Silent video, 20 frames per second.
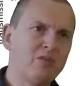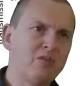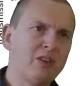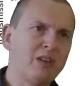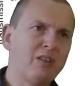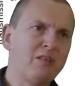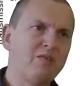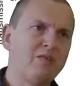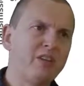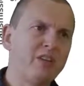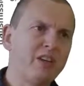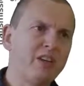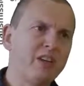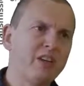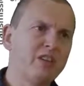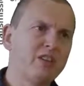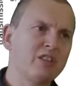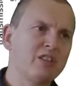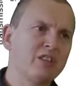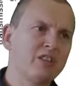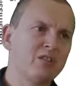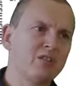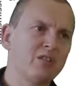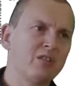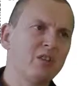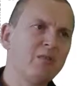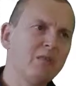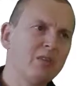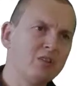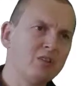random variations on the
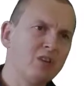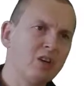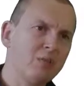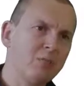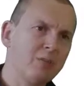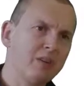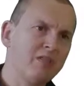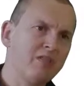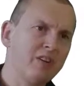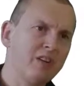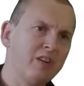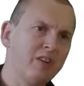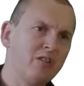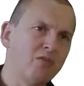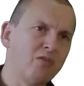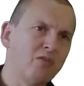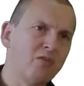nominal coupling values,